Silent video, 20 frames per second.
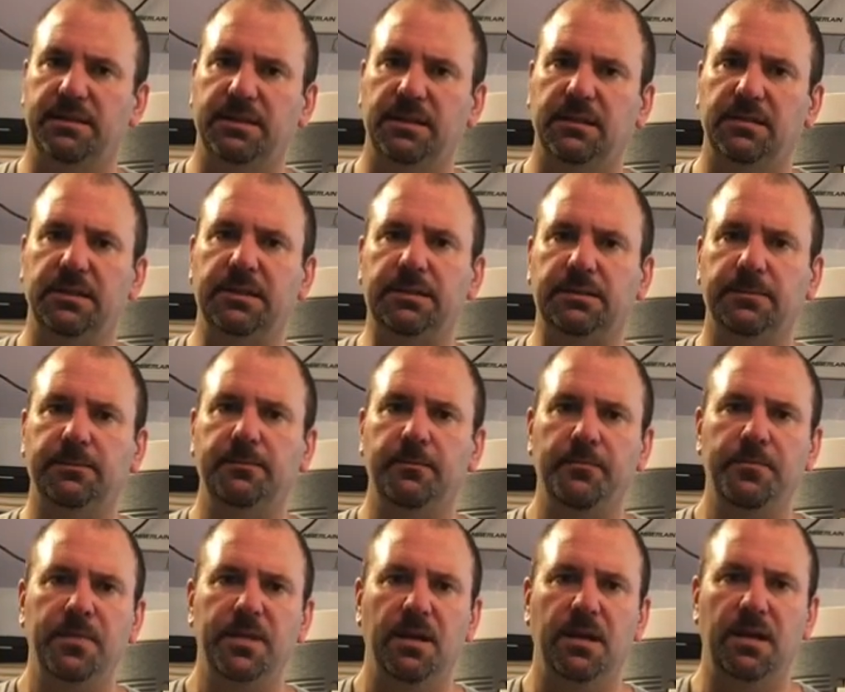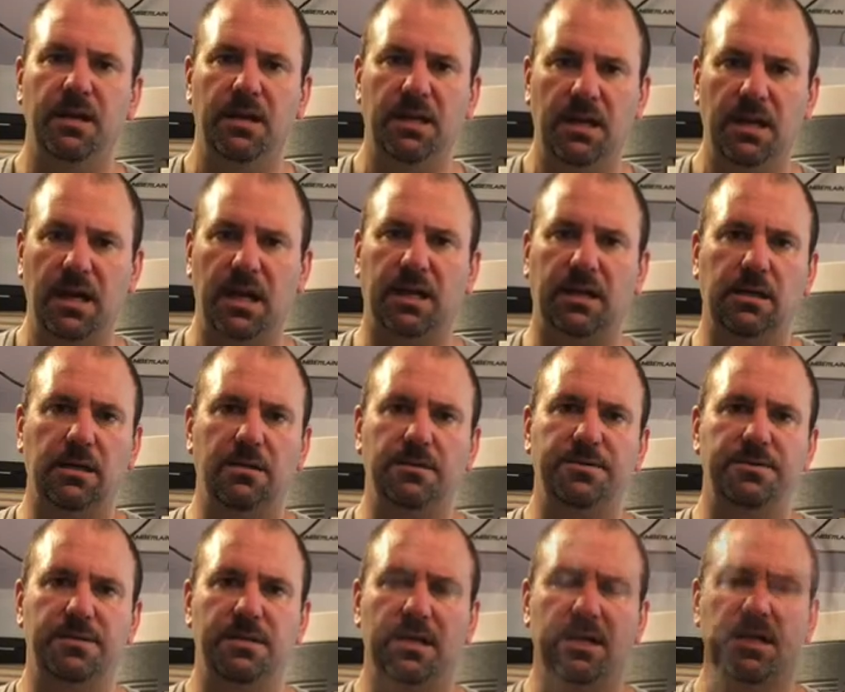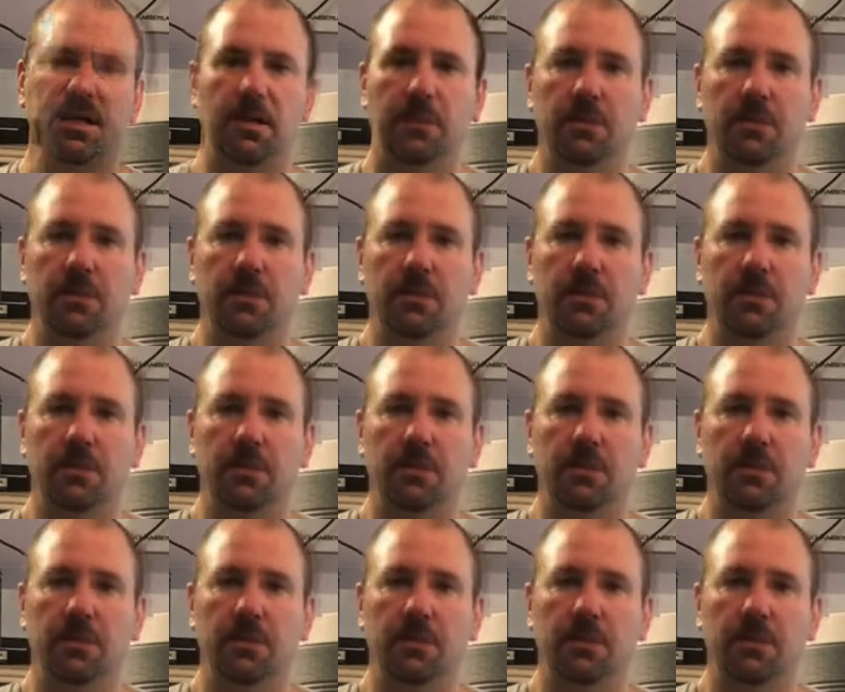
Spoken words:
there, and I can understand that.